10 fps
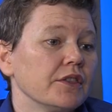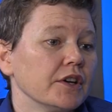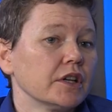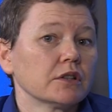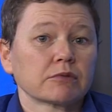
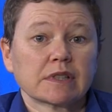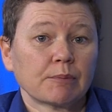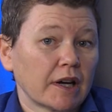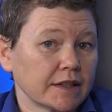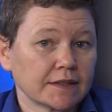the
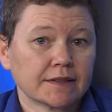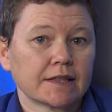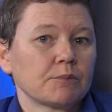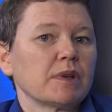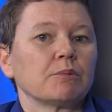respondents,
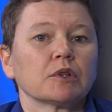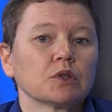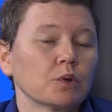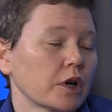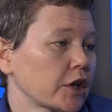to the people
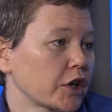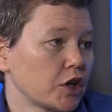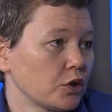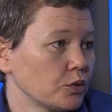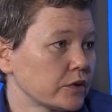who are
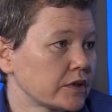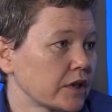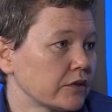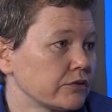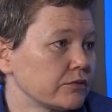accused
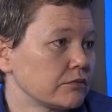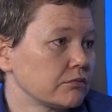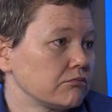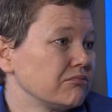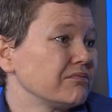of
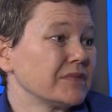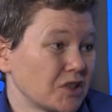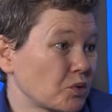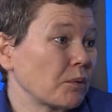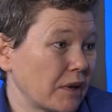
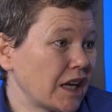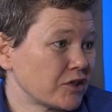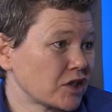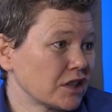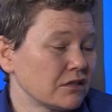
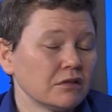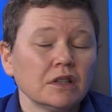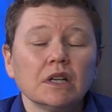discrimination.